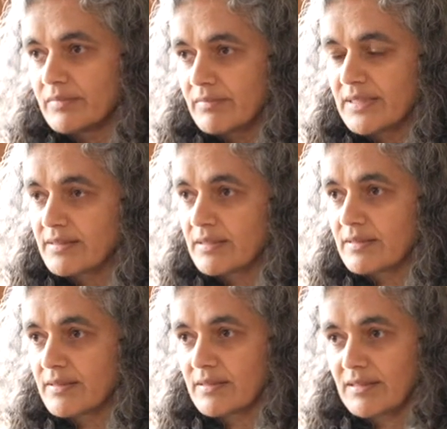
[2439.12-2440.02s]
This
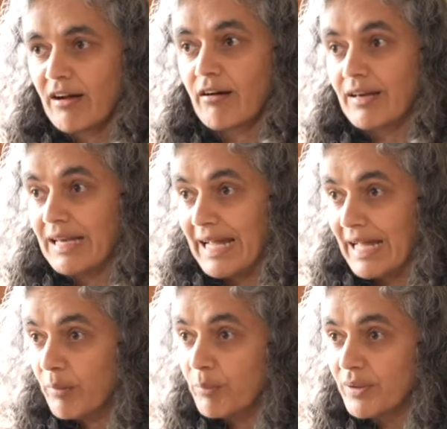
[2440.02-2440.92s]
is our
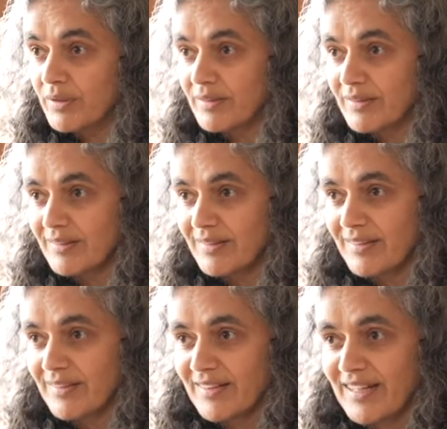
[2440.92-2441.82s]
lab,
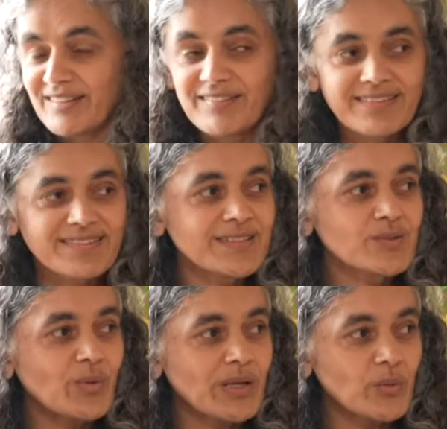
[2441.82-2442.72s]
and this
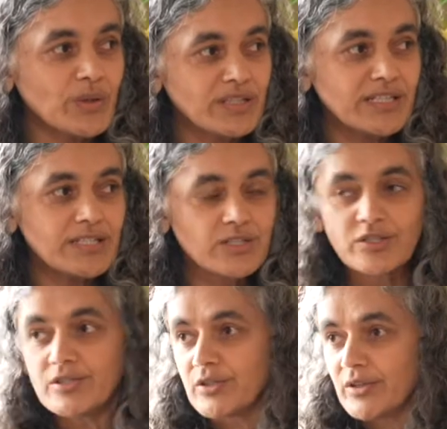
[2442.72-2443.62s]
is where we need
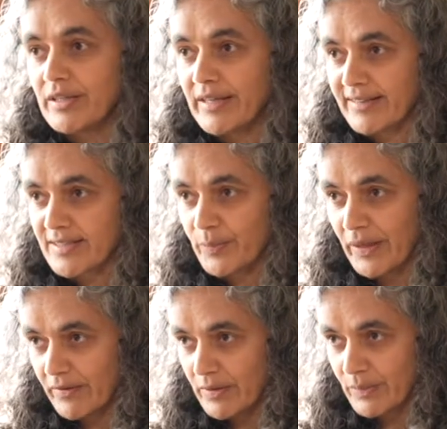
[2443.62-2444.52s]
to do the
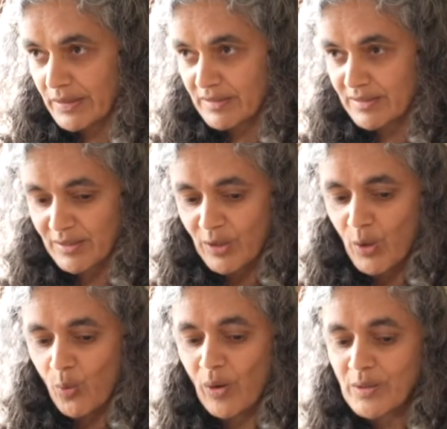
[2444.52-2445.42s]
experiment.
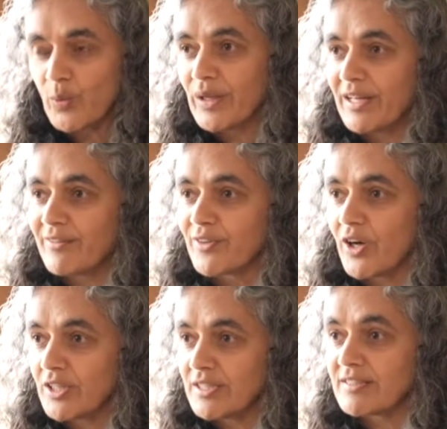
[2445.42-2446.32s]
What we have
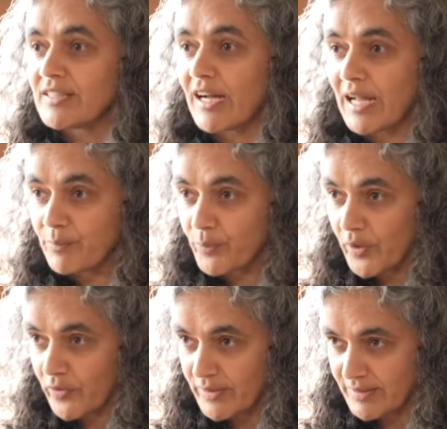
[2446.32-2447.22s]
got is a
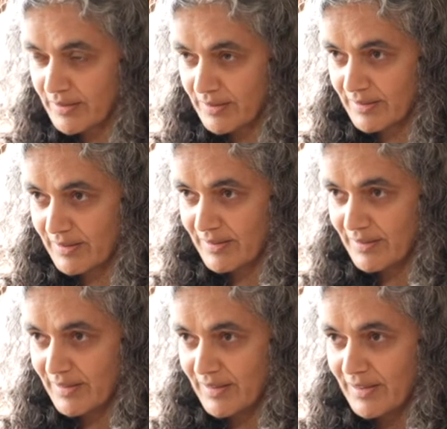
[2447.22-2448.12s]
hypothesis
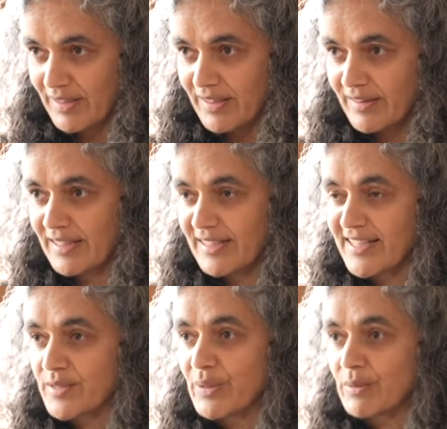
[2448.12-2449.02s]
that
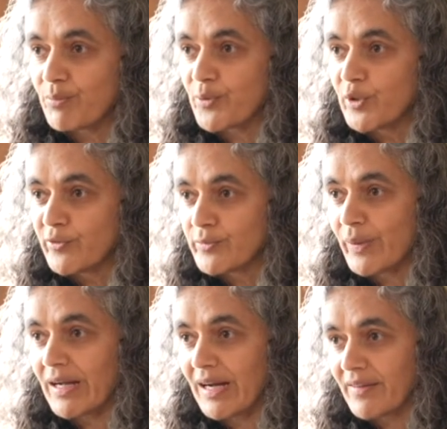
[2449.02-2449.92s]
has been proved
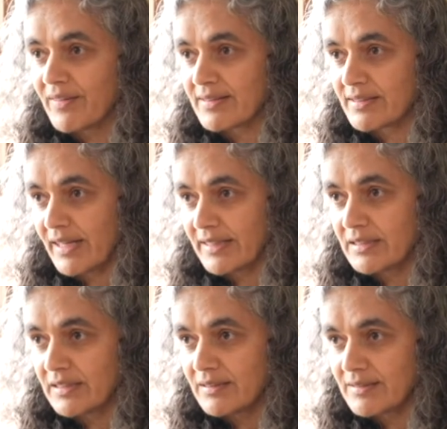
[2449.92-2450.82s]
by other
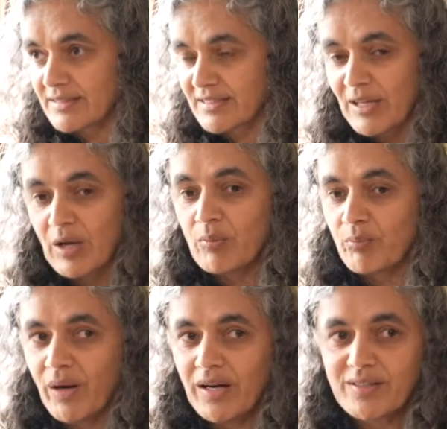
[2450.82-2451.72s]
scientists,
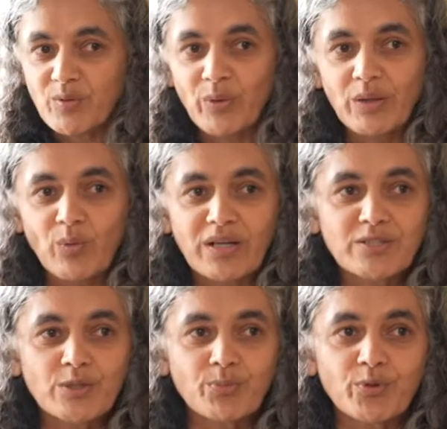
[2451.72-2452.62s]
but we
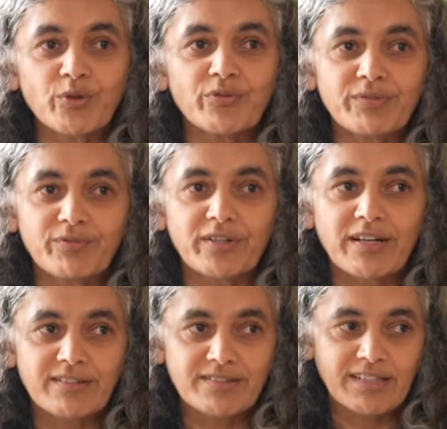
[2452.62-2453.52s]
want to prove it for
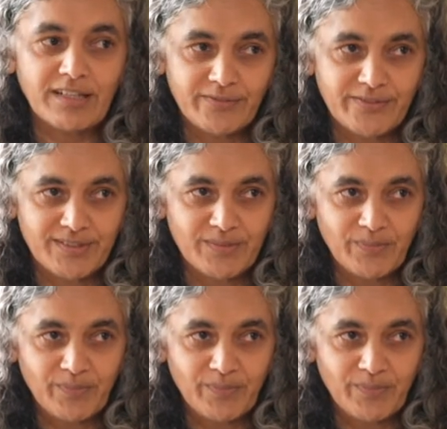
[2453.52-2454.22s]
ourselves.